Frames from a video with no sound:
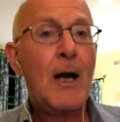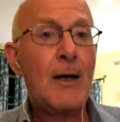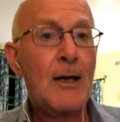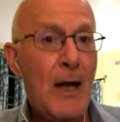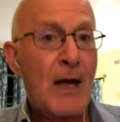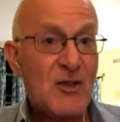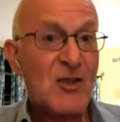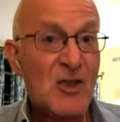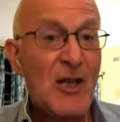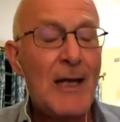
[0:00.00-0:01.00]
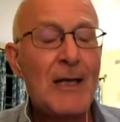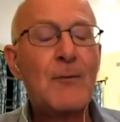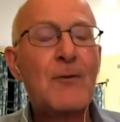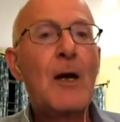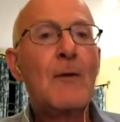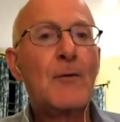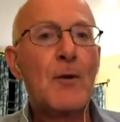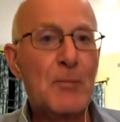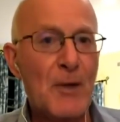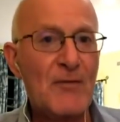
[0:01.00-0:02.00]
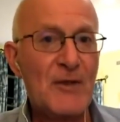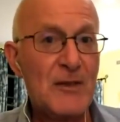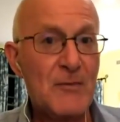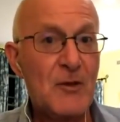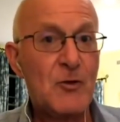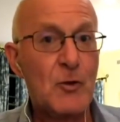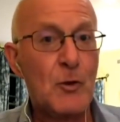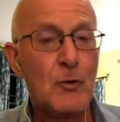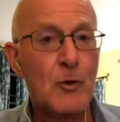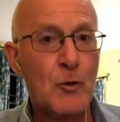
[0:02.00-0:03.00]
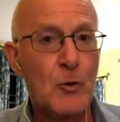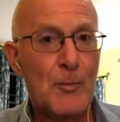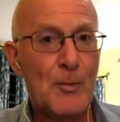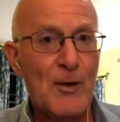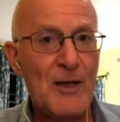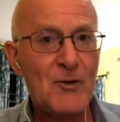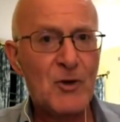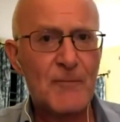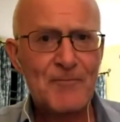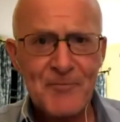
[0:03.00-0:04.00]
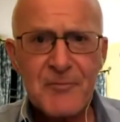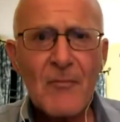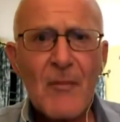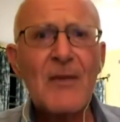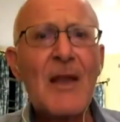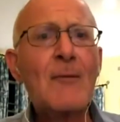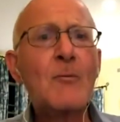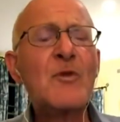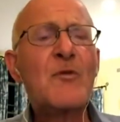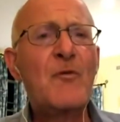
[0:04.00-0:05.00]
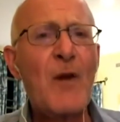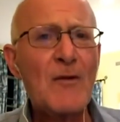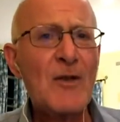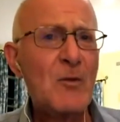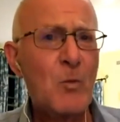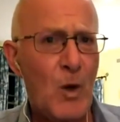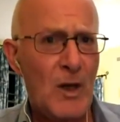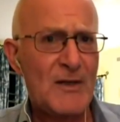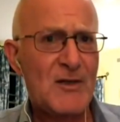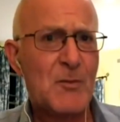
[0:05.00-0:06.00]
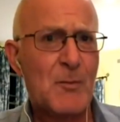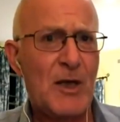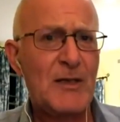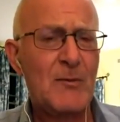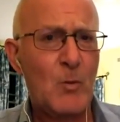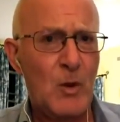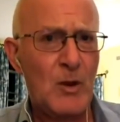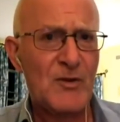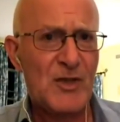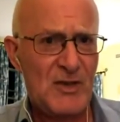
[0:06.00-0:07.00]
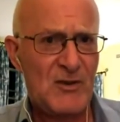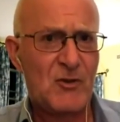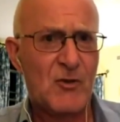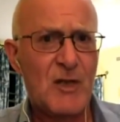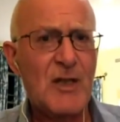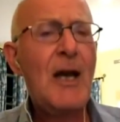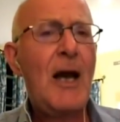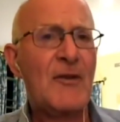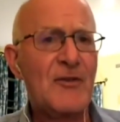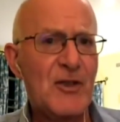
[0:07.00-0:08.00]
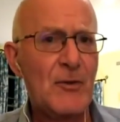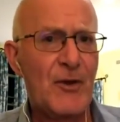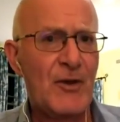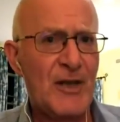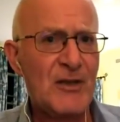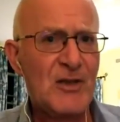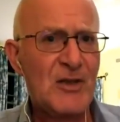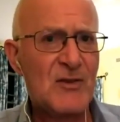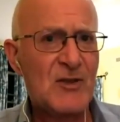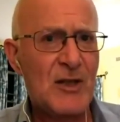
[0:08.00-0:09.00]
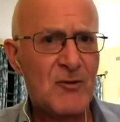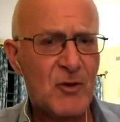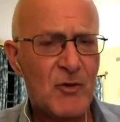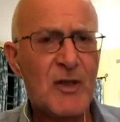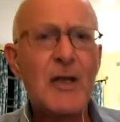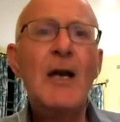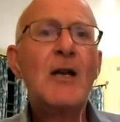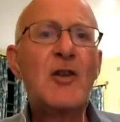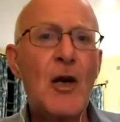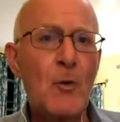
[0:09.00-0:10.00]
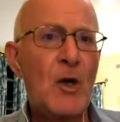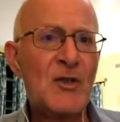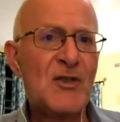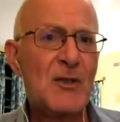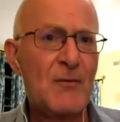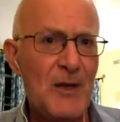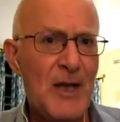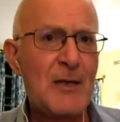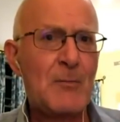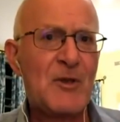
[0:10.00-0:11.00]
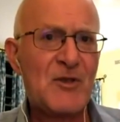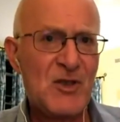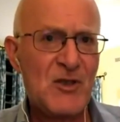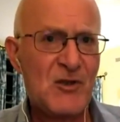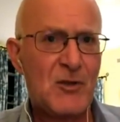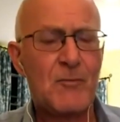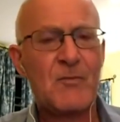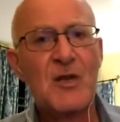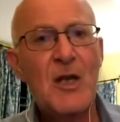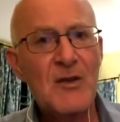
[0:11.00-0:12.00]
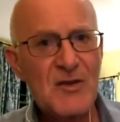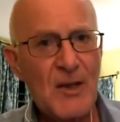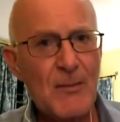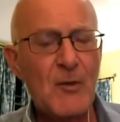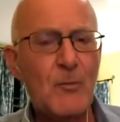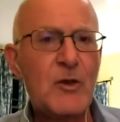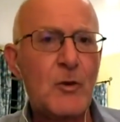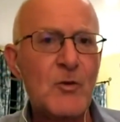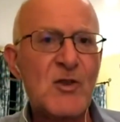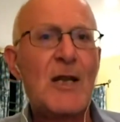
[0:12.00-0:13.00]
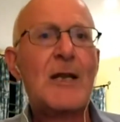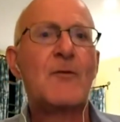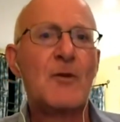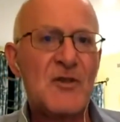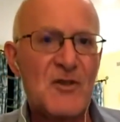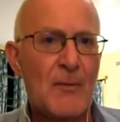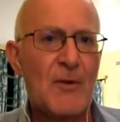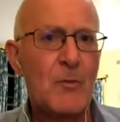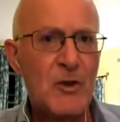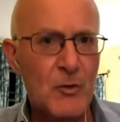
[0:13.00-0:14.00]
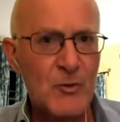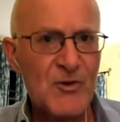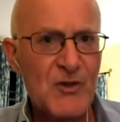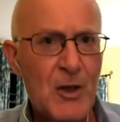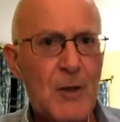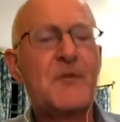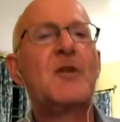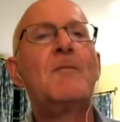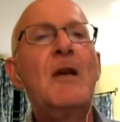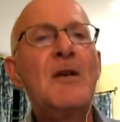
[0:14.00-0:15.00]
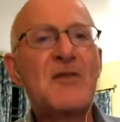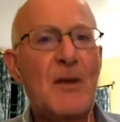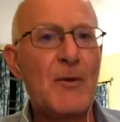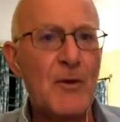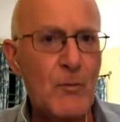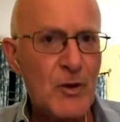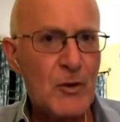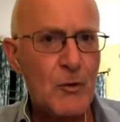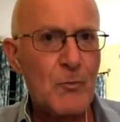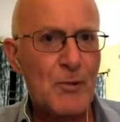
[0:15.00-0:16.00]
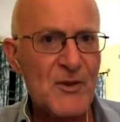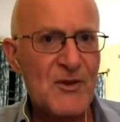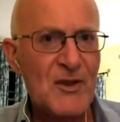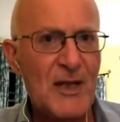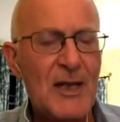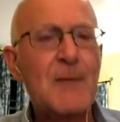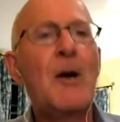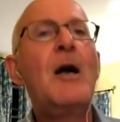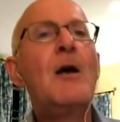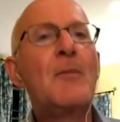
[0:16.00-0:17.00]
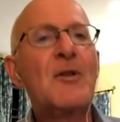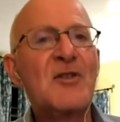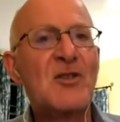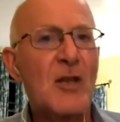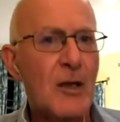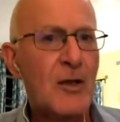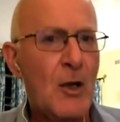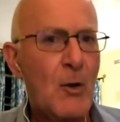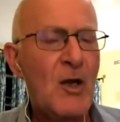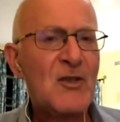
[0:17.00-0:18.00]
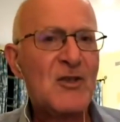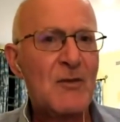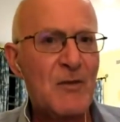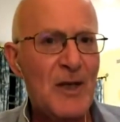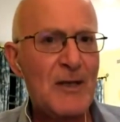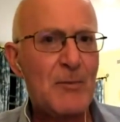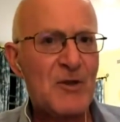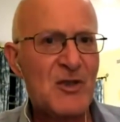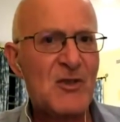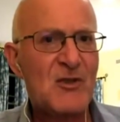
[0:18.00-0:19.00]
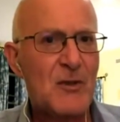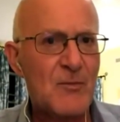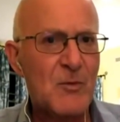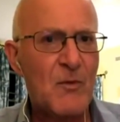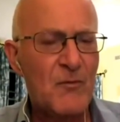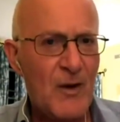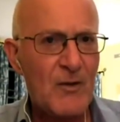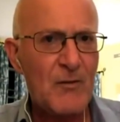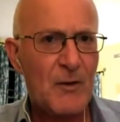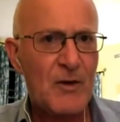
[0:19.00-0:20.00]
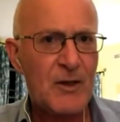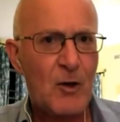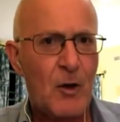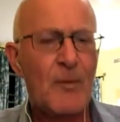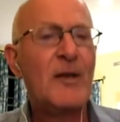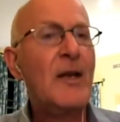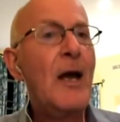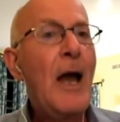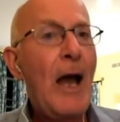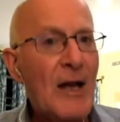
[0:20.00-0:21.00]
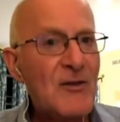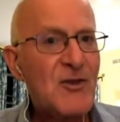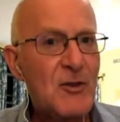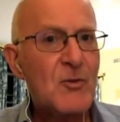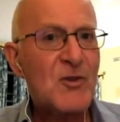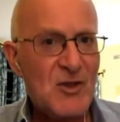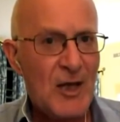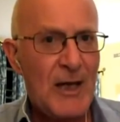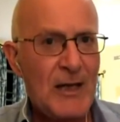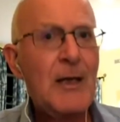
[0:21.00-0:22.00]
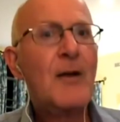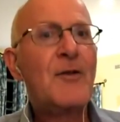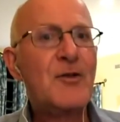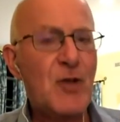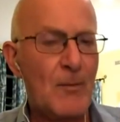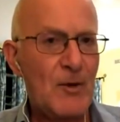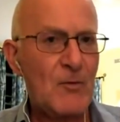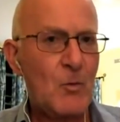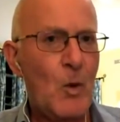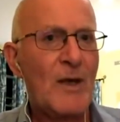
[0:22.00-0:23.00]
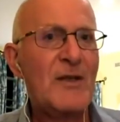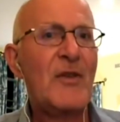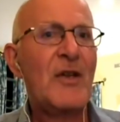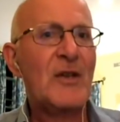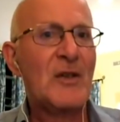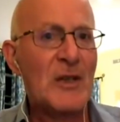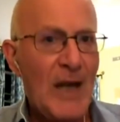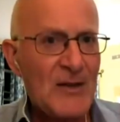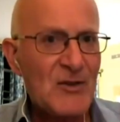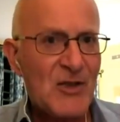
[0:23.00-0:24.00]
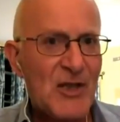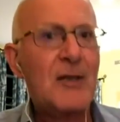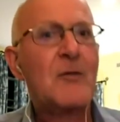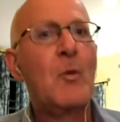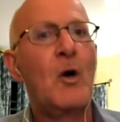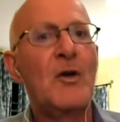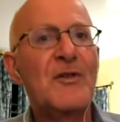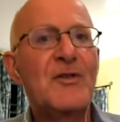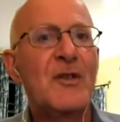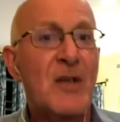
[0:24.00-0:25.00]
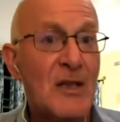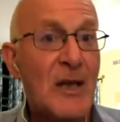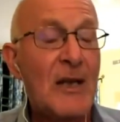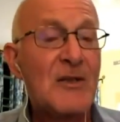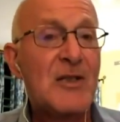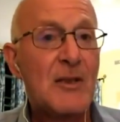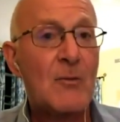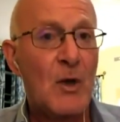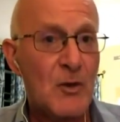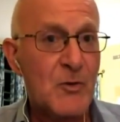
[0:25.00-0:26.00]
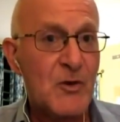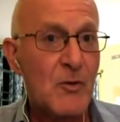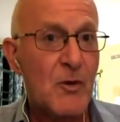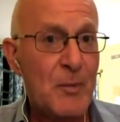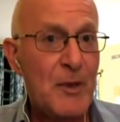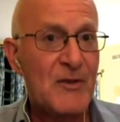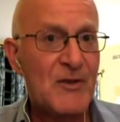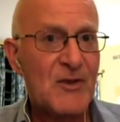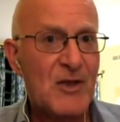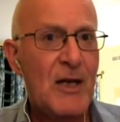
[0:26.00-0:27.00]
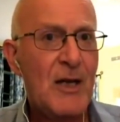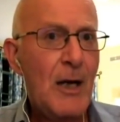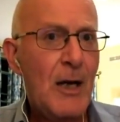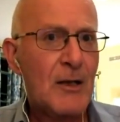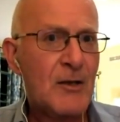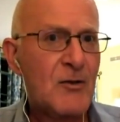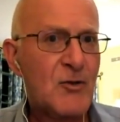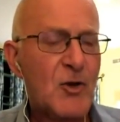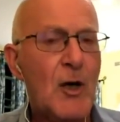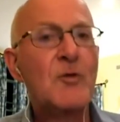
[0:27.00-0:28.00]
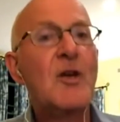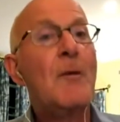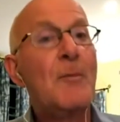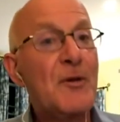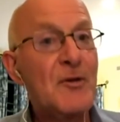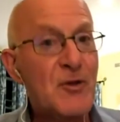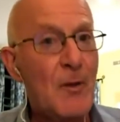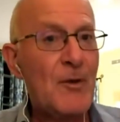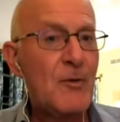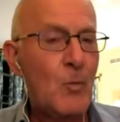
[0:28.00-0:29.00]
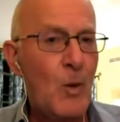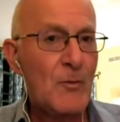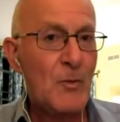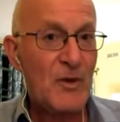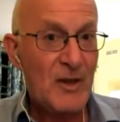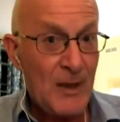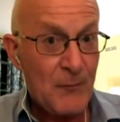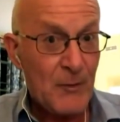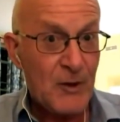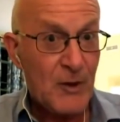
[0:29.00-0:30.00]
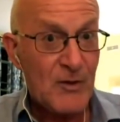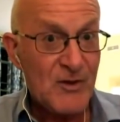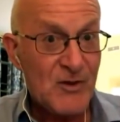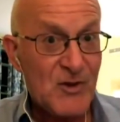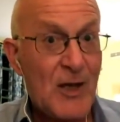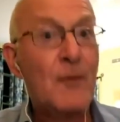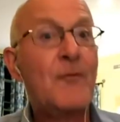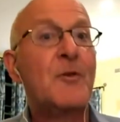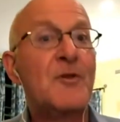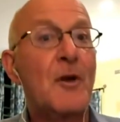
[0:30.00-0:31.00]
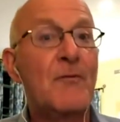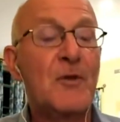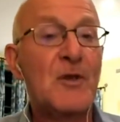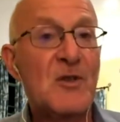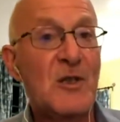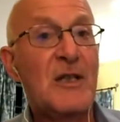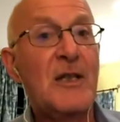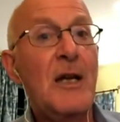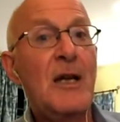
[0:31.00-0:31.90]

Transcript: as a slave for a private individual or a corporation. That was very widespread in world history until the 19th century. Coercive labor systems. Some of them we call slavery, some of them we call serfdom, some of them we call prison labor, but coercive labor systems were very, very common. As you say, the dominant one in the Atlantic world was Europeans controlled, but the dominant one within Africa itself was obviously